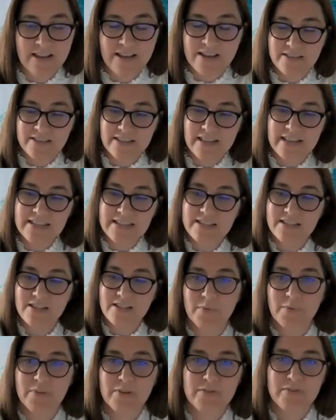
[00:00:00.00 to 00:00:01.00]
So I'd like to
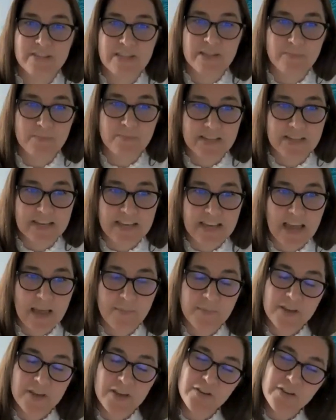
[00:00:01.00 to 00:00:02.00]
start with you, Deepti.
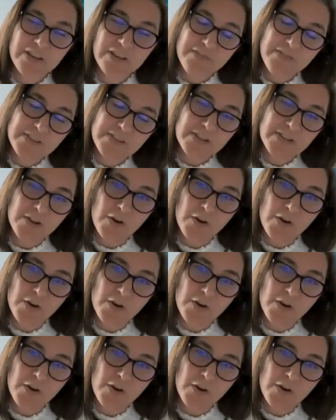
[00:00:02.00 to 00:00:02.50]
Can you give us an